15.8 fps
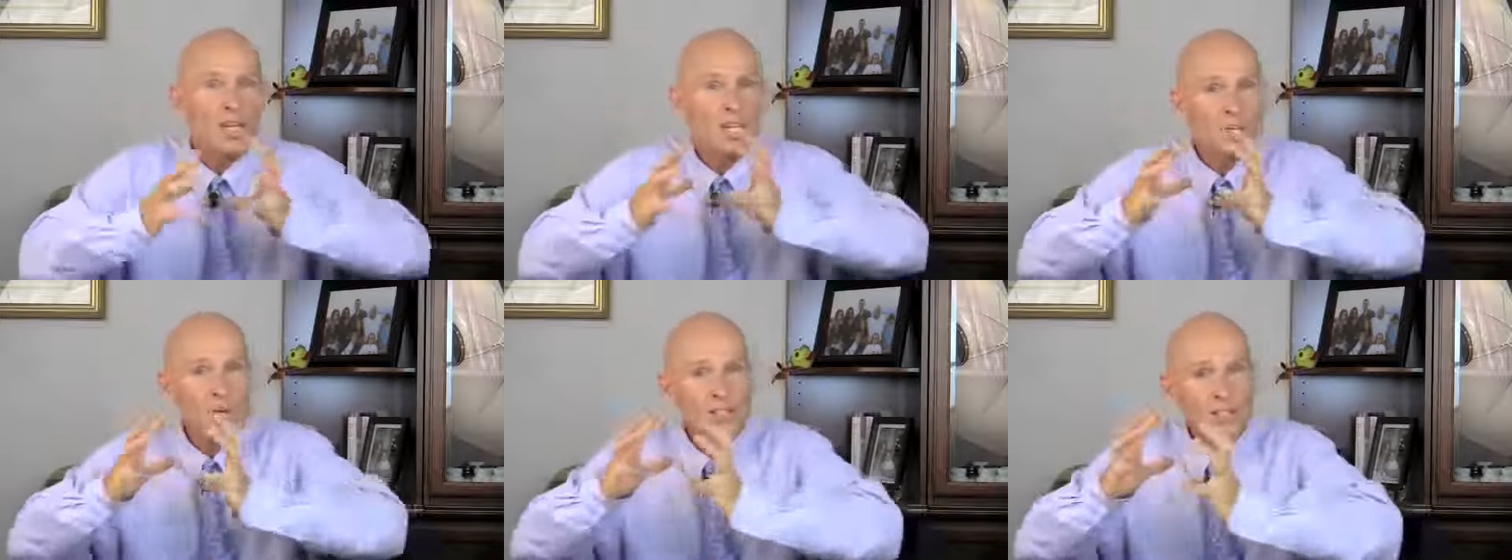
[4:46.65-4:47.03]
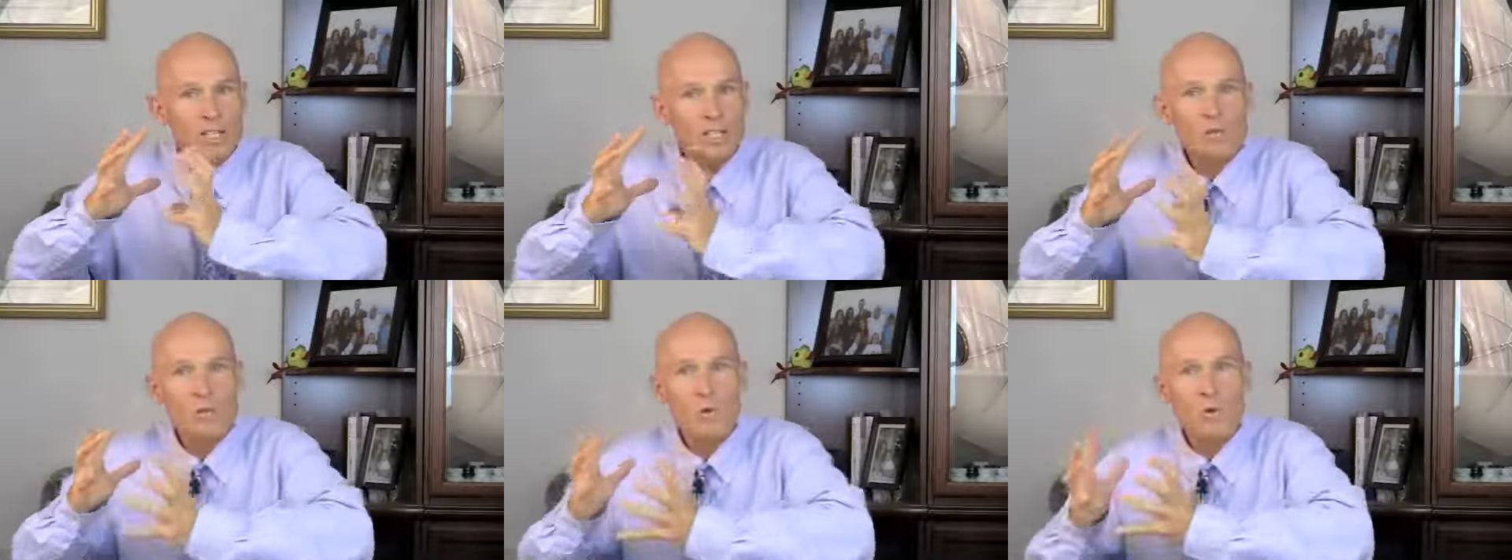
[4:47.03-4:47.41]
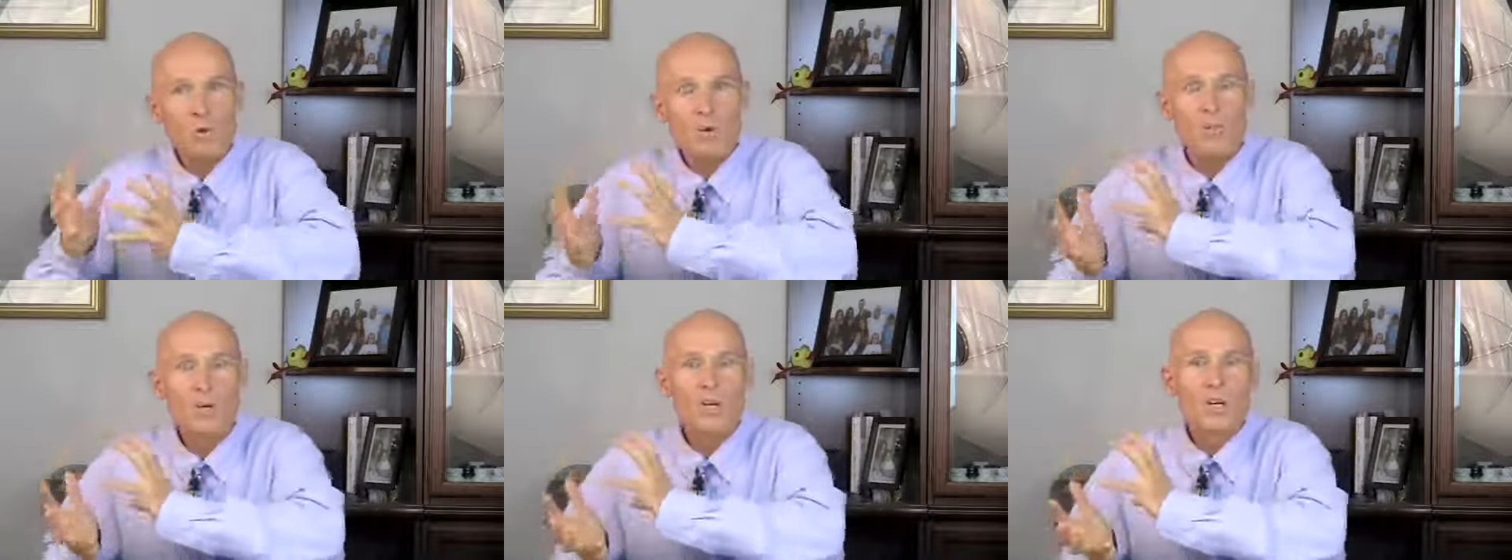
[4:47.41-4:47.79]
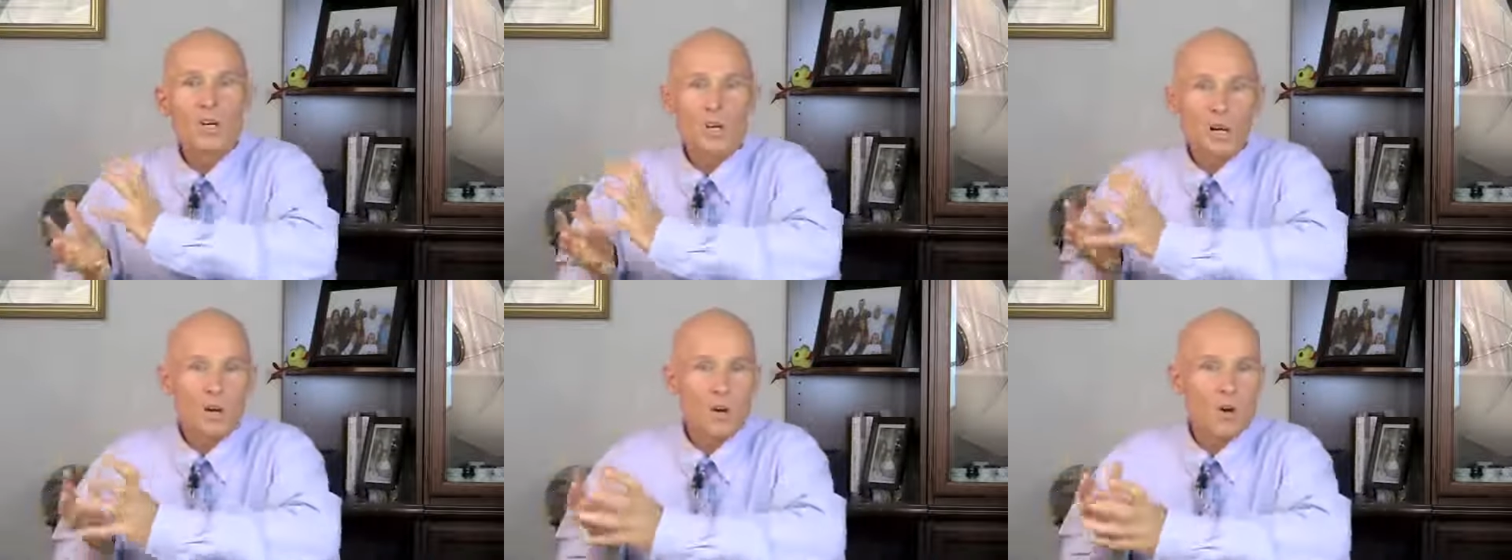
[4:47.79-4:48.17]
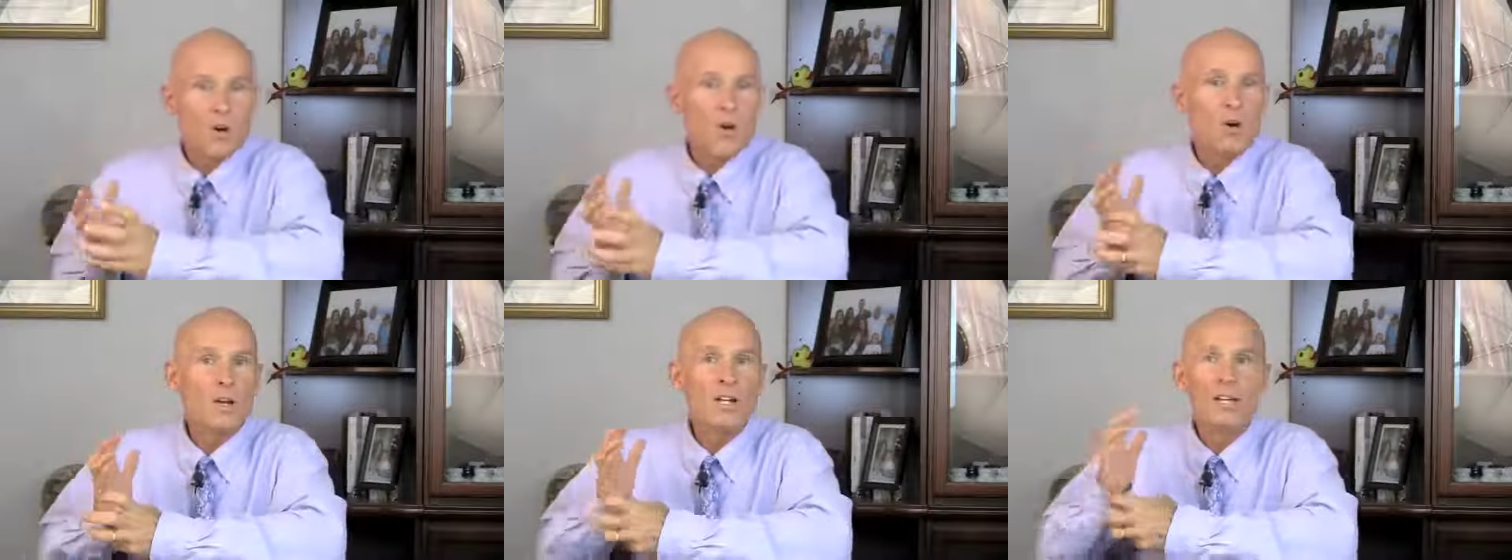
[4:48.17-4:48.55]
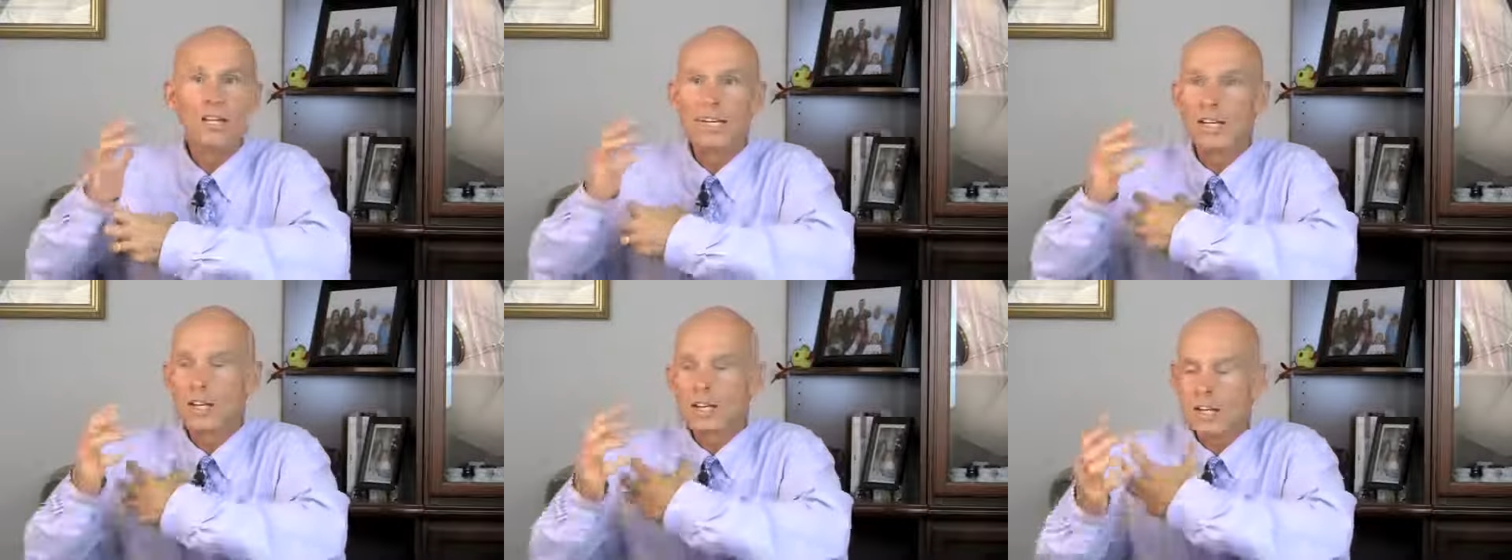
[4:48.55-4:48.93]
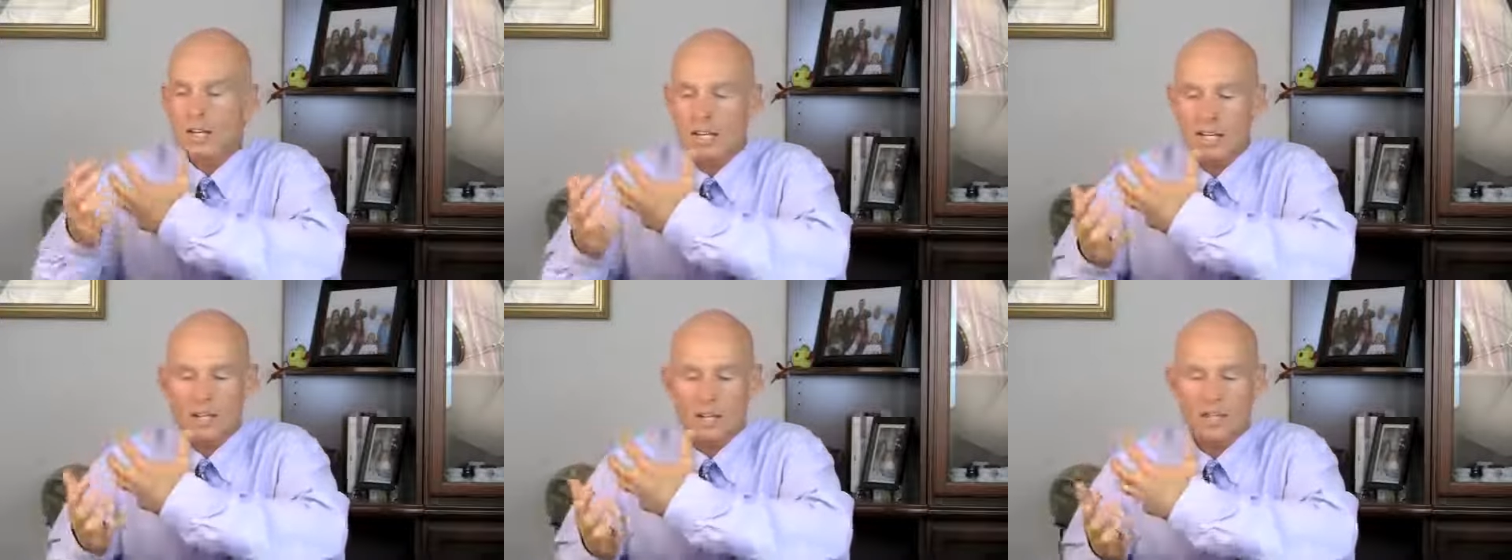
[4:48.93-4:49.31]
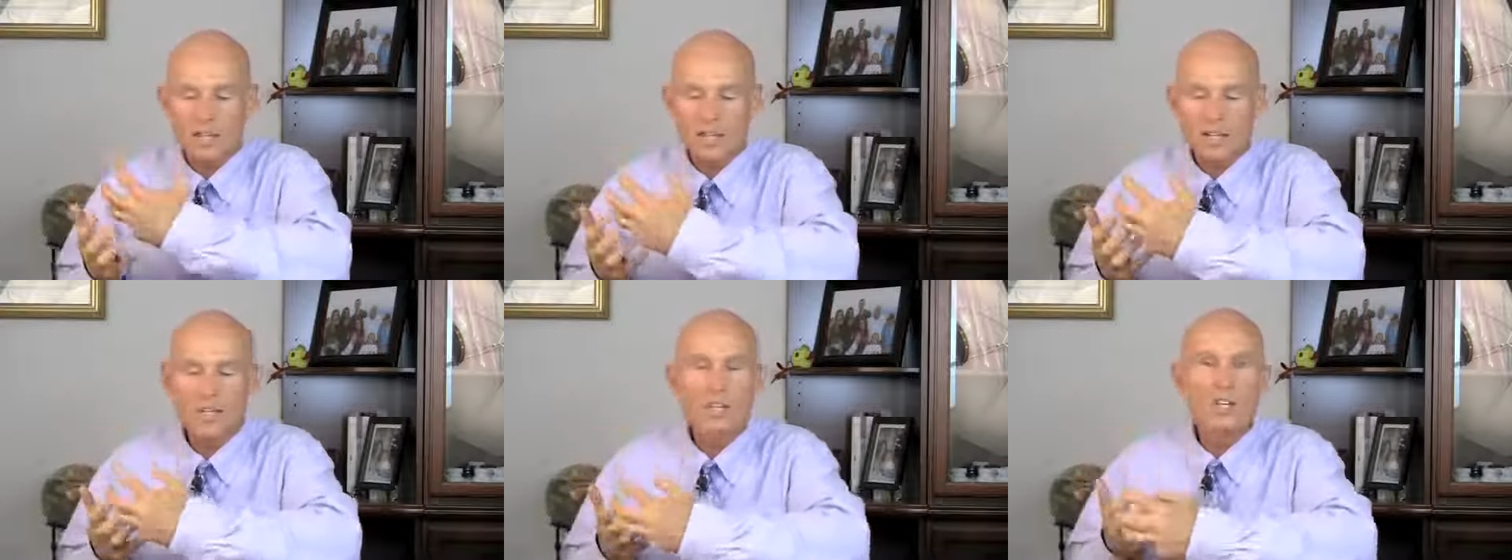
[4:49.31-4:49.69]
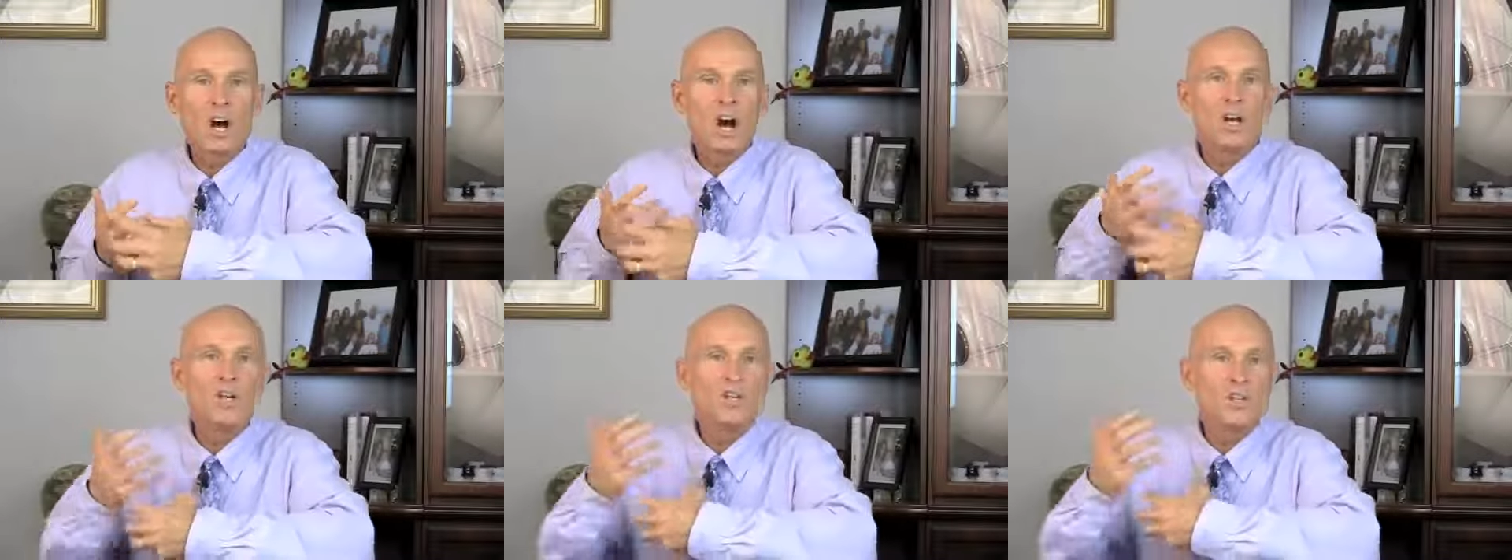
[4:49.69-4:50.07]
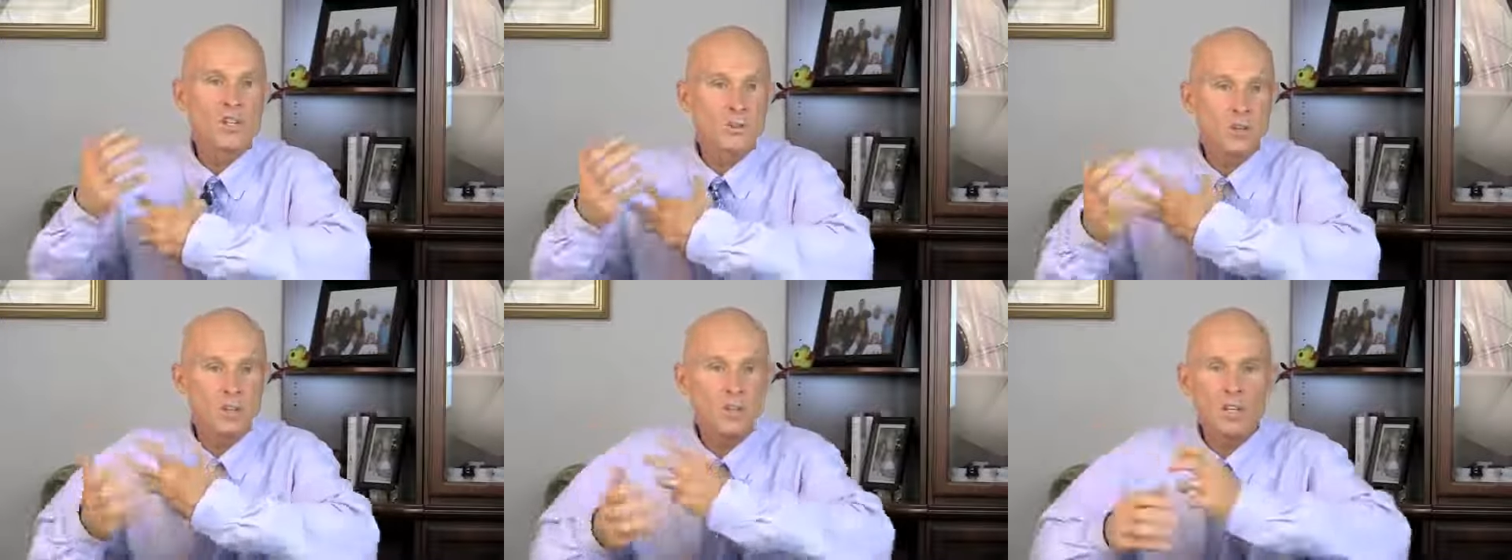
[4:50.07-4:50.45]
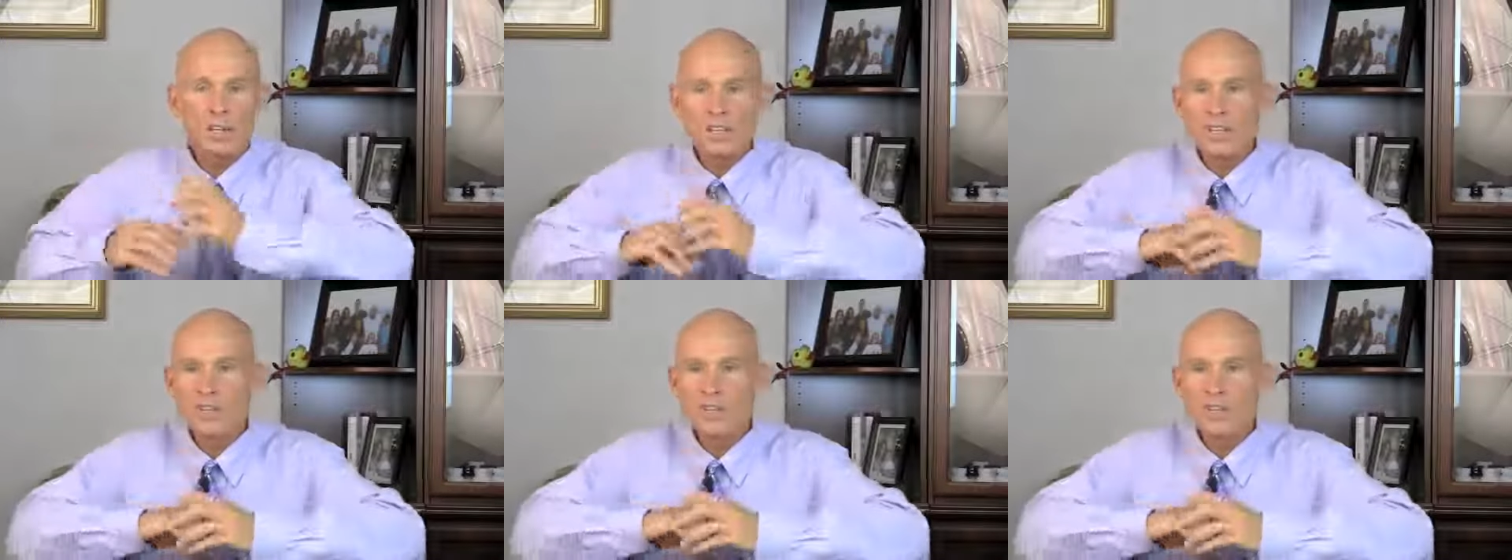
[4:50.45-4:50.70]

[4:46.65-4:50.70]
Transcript: You want these warm, oily, kind of unctuous,